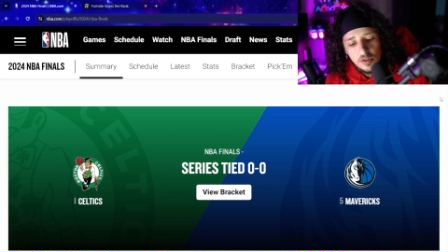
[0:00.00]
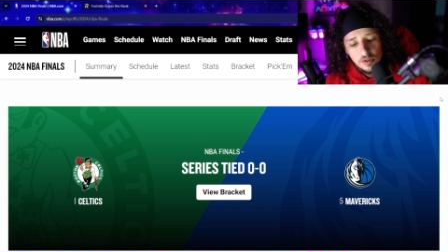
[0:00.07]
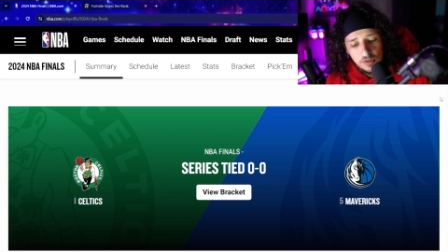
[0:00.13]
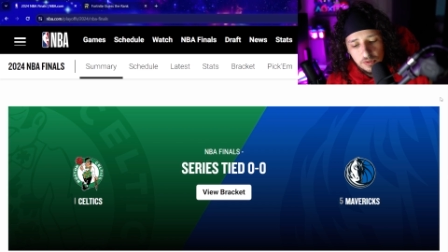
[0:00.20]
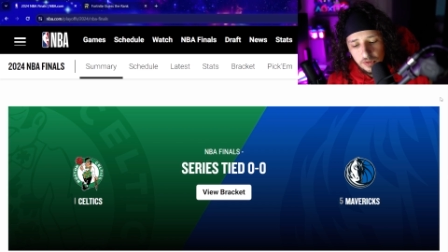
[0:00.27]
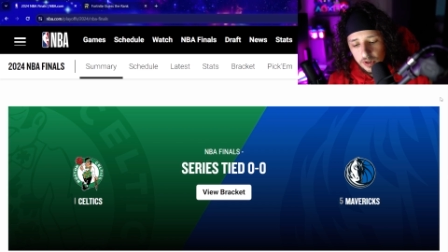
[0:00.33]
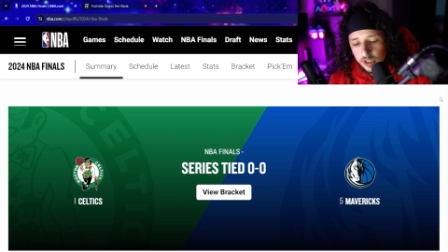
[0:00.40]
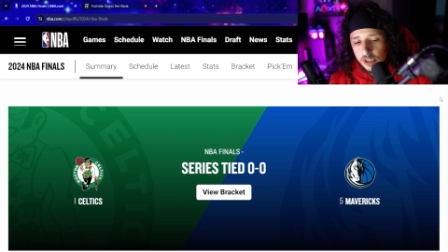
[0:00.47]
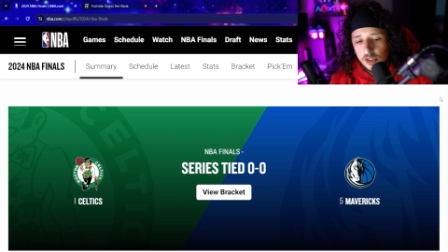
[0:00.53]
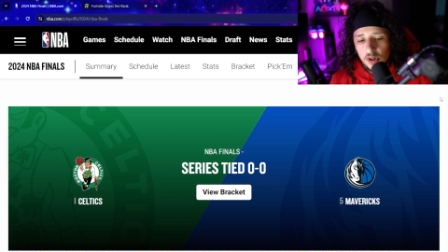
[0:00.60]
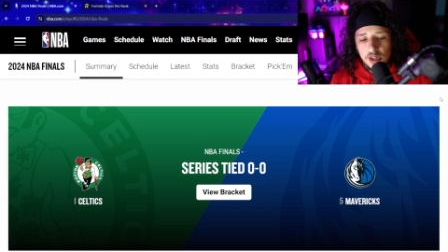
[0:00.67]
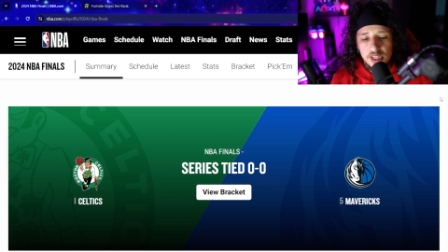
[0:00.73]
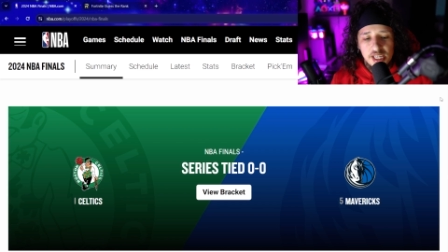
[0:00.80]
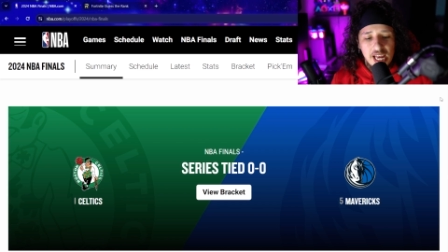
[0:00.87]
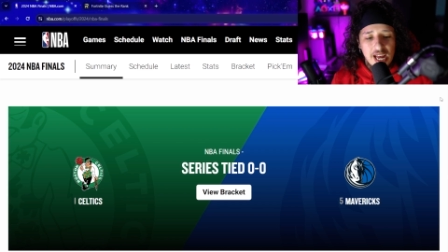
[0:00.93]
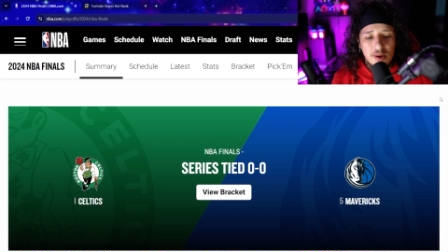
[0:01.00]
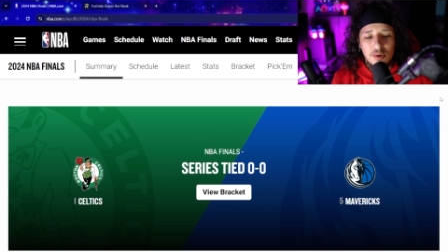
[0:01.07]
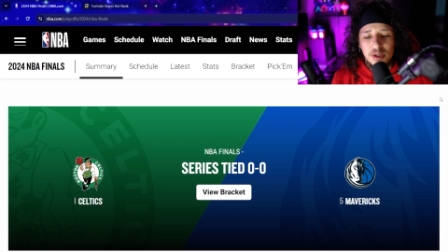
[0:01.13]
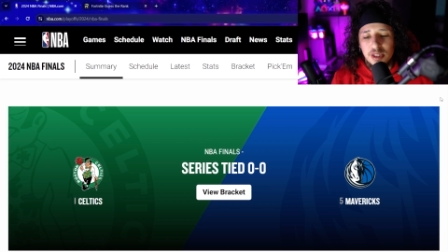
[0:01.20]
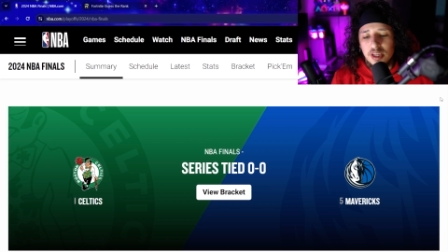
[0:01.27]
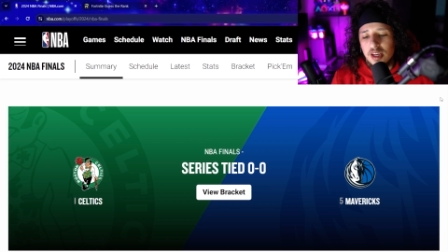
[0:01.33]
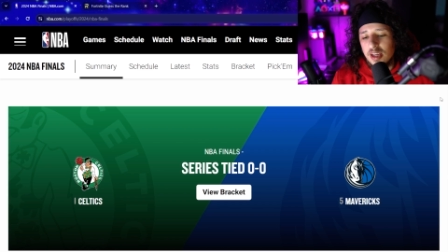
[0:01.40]
First starting out
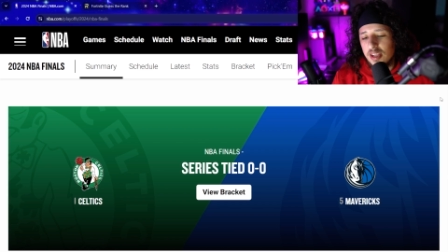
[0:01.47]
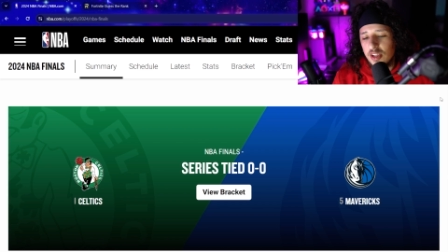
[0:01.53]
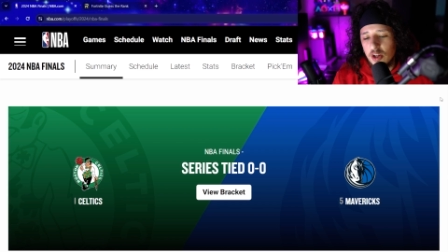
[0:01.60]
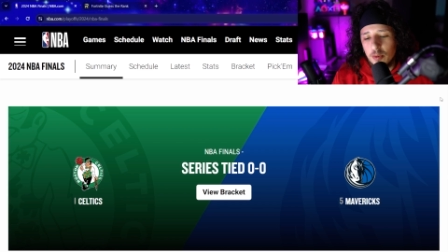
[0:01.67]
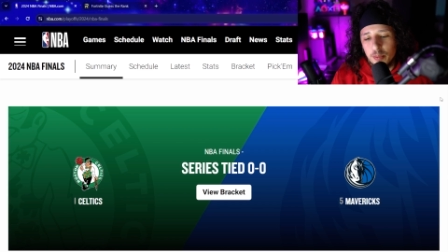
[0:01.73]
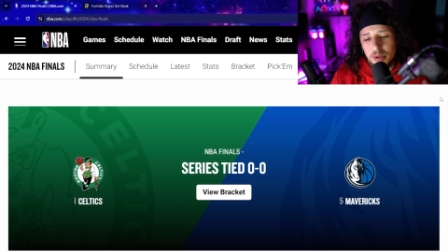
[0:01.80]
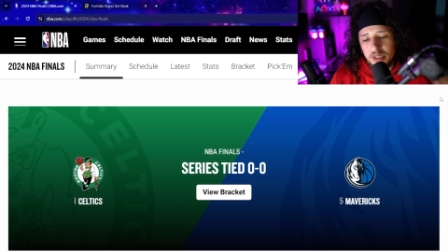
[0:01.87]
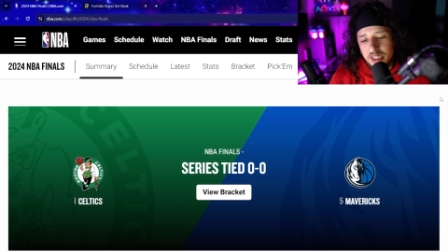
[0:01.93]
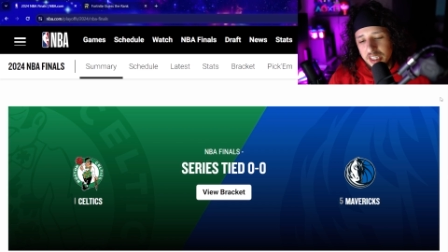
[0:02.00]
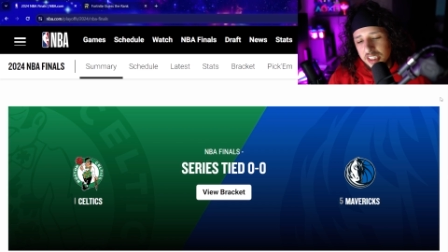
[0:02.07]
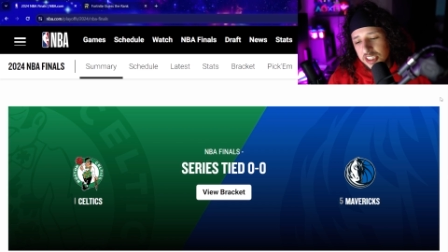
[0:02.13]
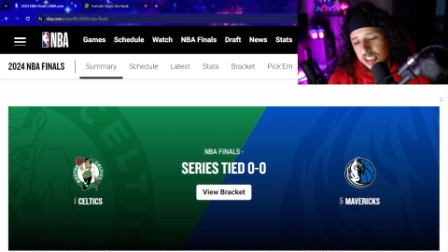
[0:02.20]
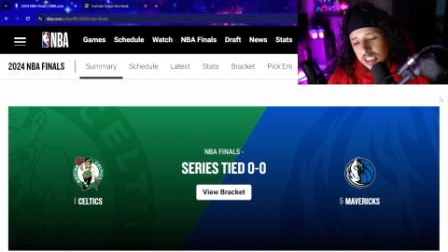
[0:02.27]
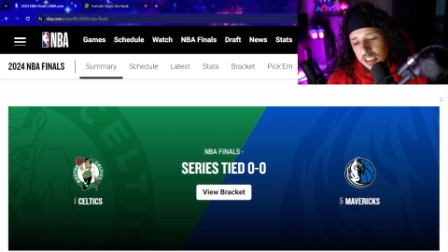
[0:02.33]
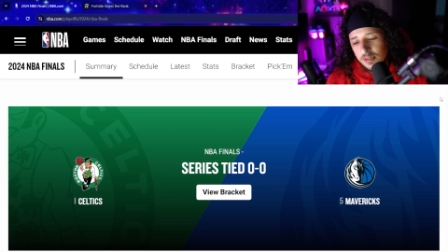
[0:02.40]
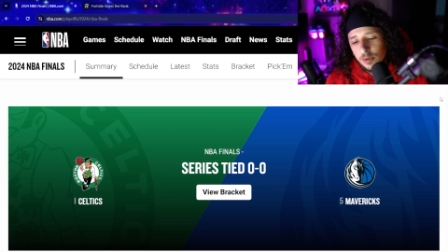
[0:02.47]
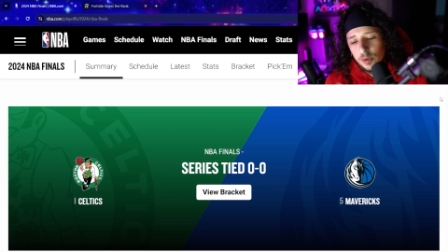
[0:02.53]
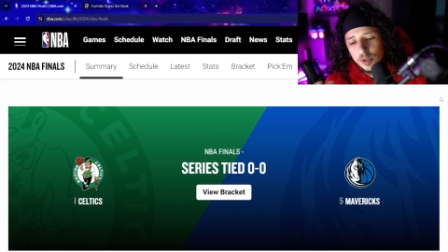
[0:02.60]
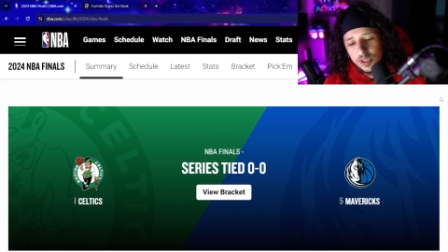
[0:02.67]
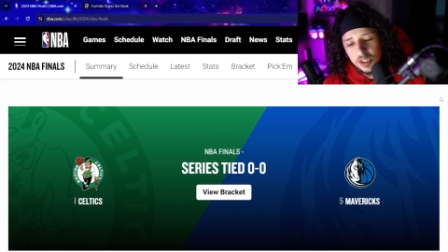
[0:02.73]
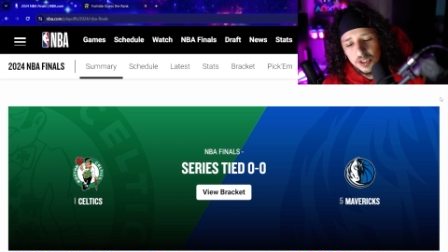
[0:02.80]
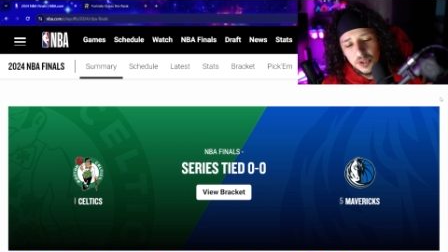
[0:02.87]
with, you know, predictions of
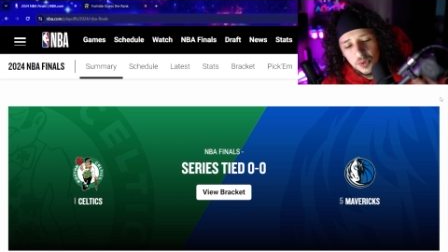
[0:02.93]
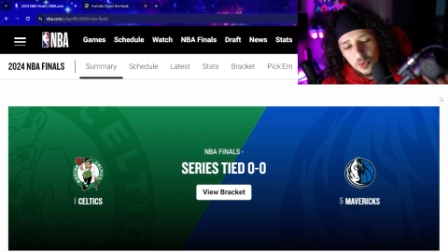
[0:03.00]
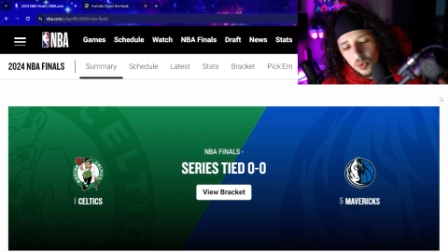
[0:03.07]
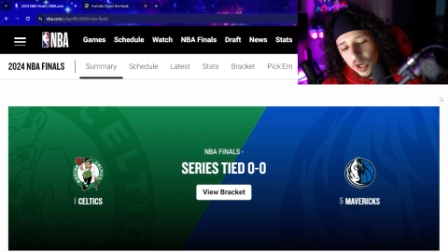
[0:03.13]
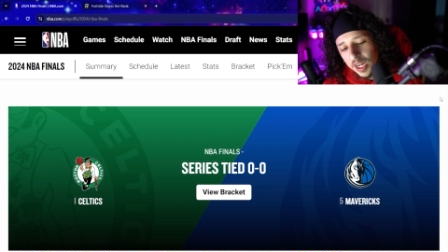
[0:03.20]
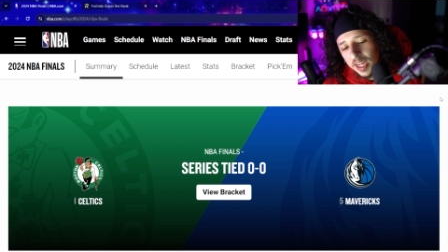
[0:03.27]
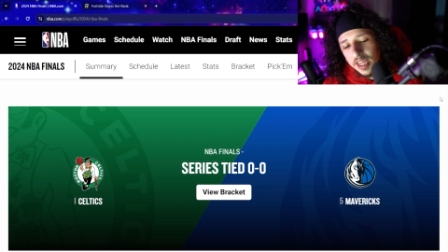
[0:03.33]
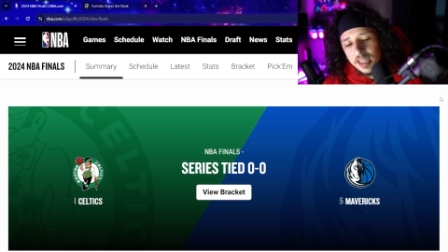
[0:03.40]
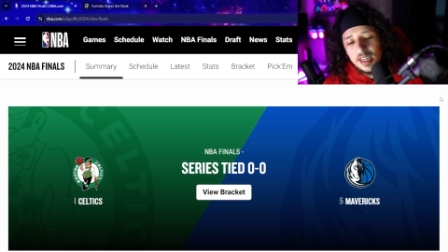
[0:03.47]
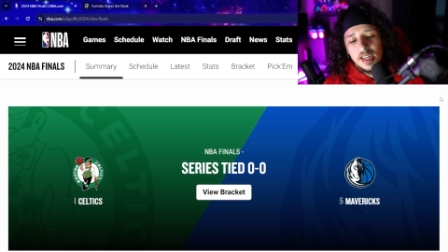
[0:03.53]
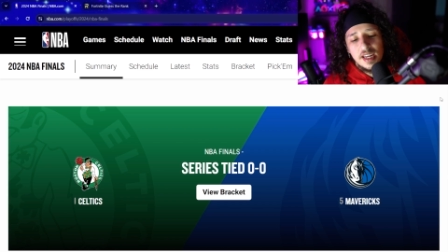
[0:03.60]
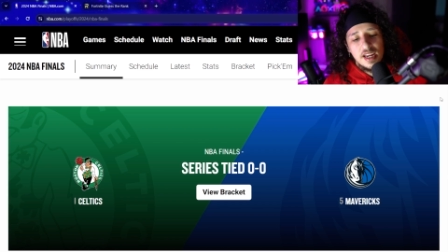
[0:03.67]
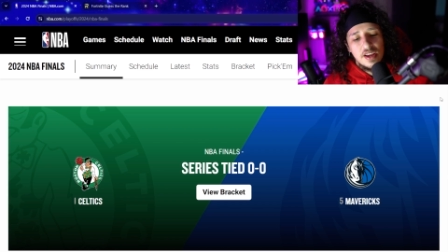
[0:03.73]
who's going to do what.